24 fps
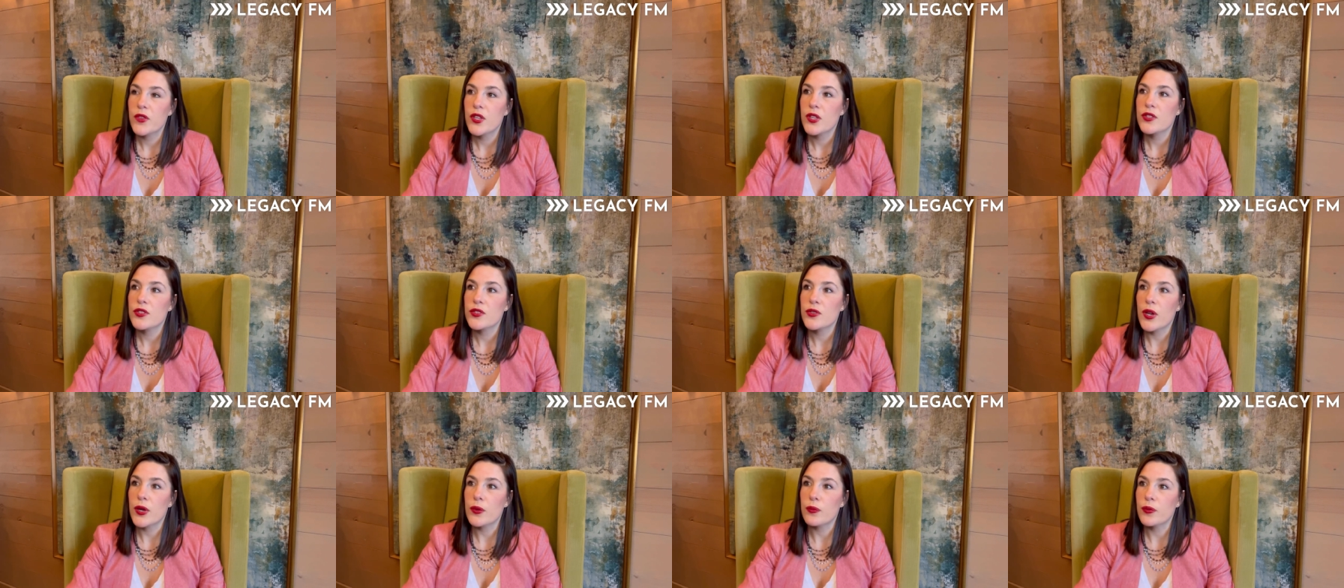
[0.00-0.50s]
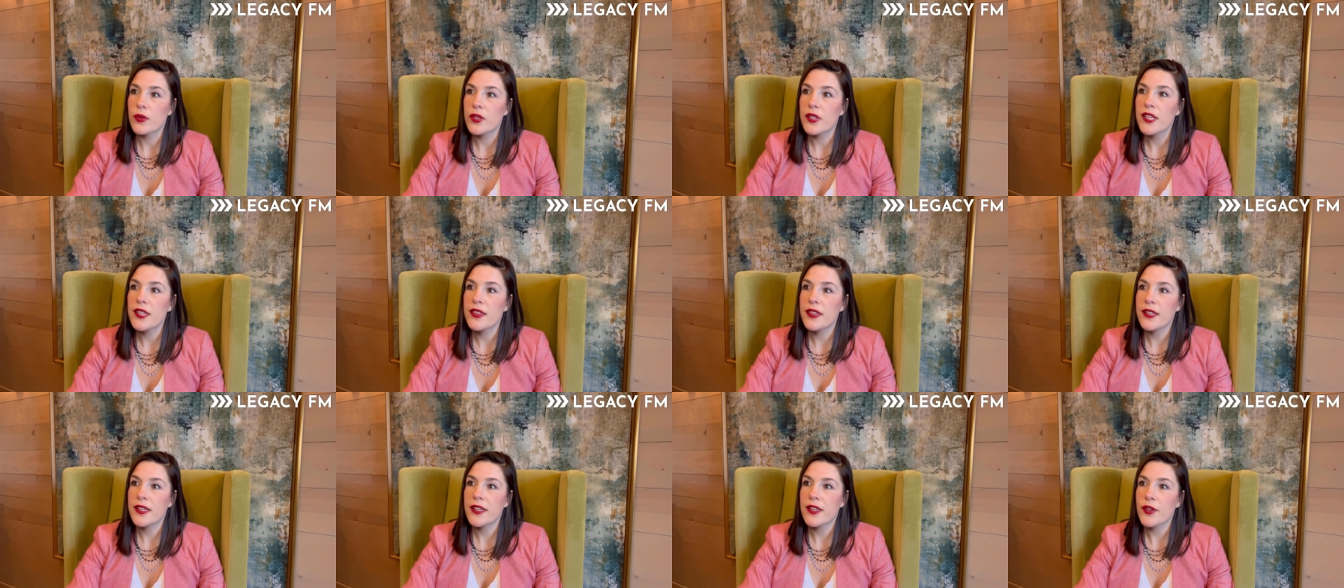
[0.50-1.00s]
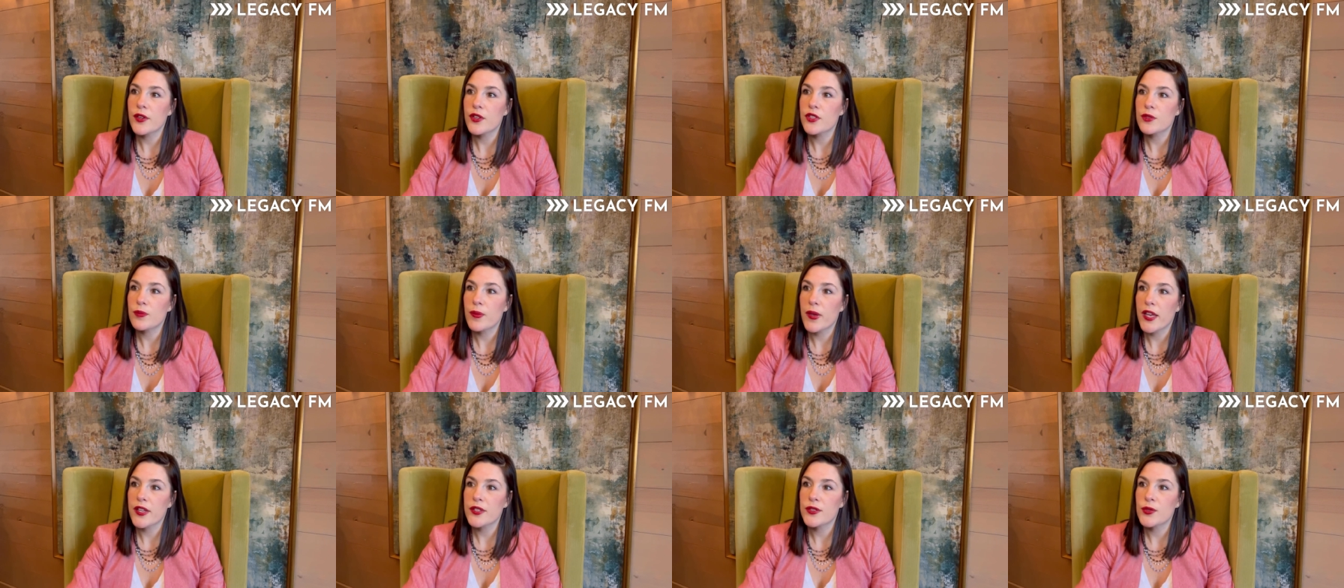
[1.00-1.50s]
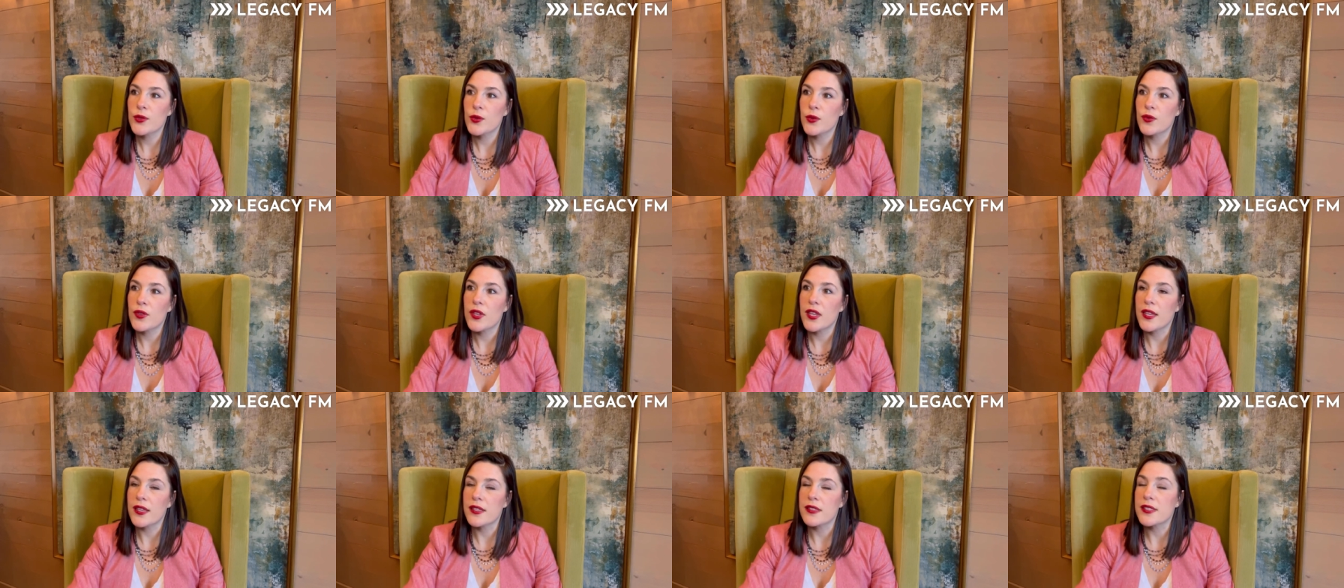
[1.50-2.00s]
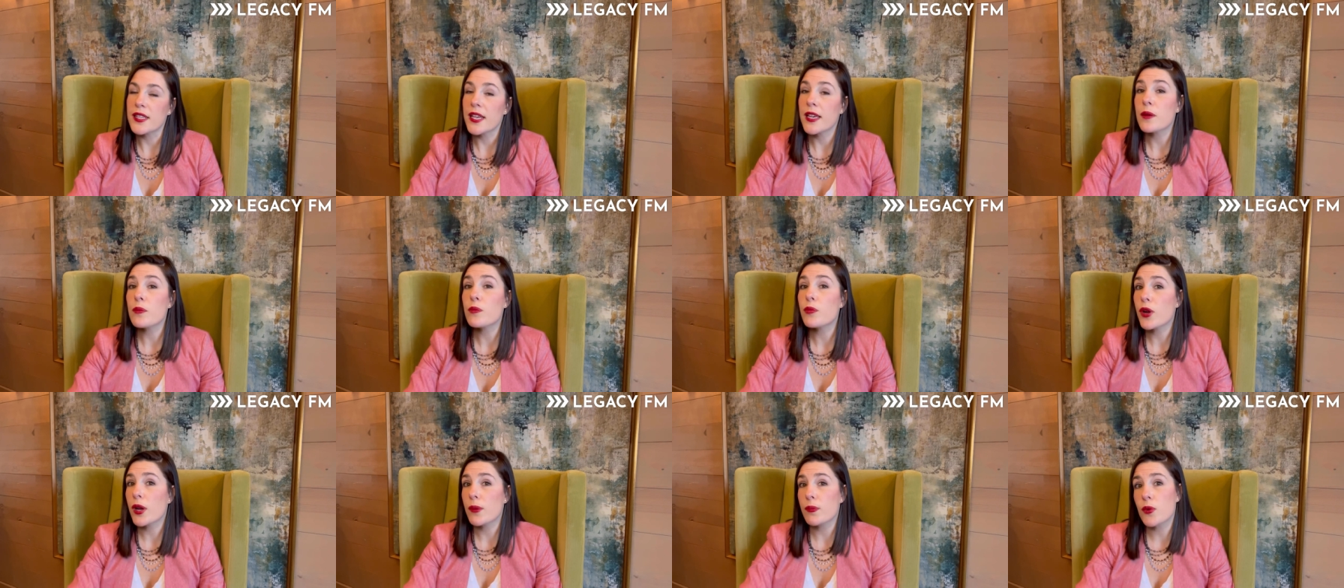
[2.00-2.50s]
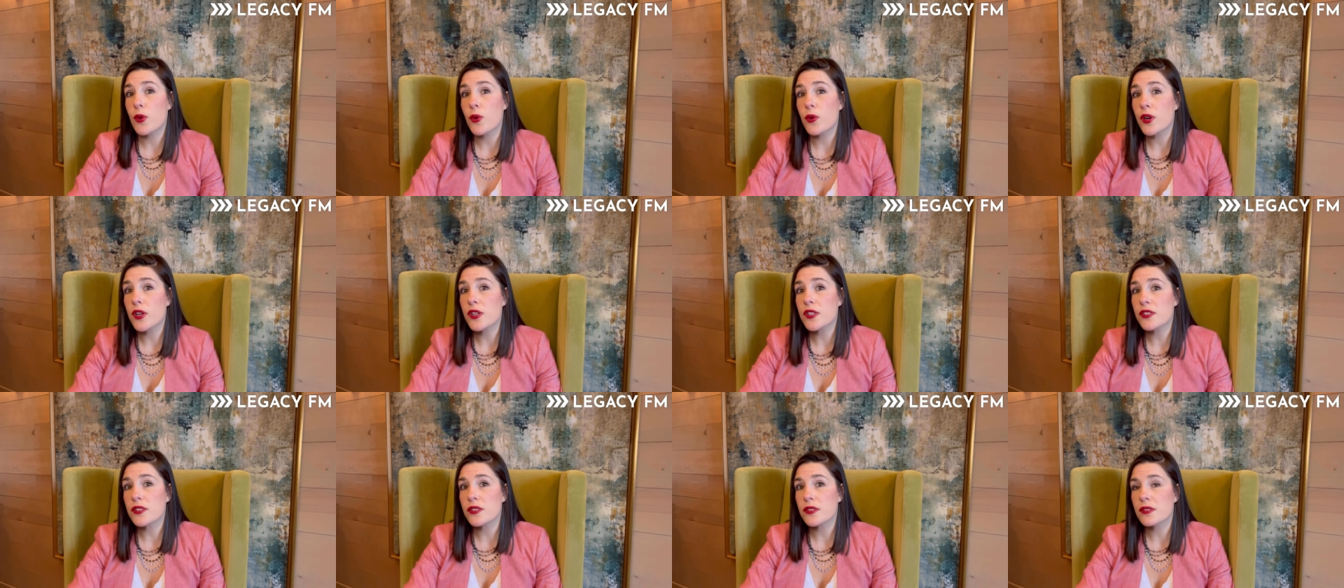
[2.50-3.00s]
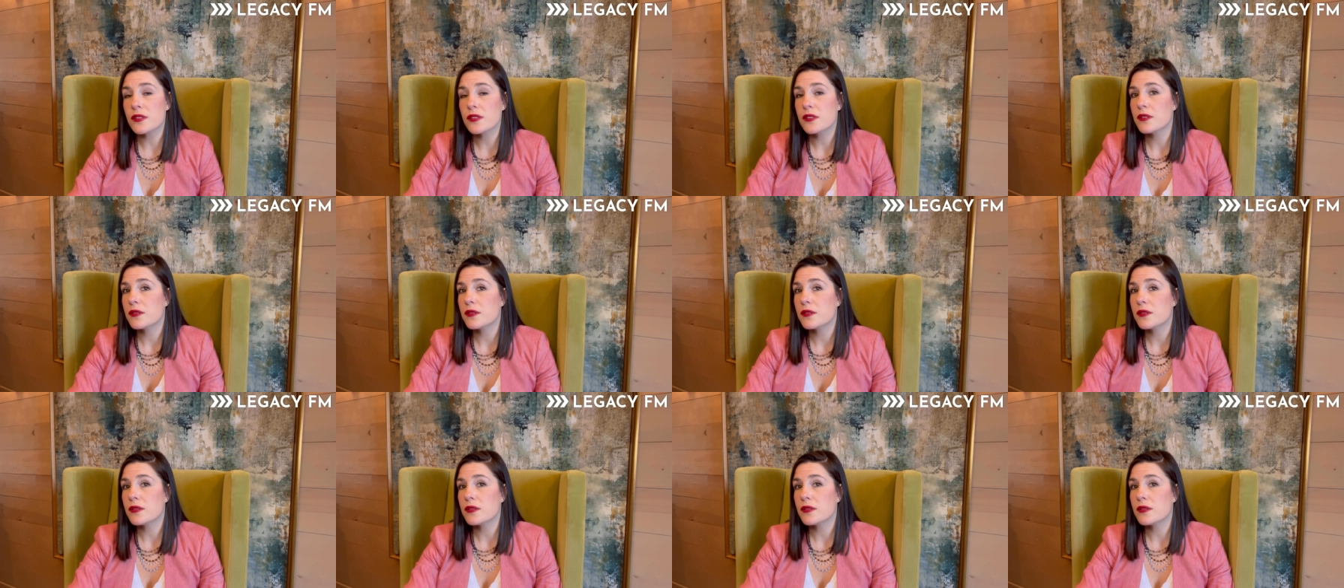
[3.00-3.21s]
So I really think it goes back to the exam prep course,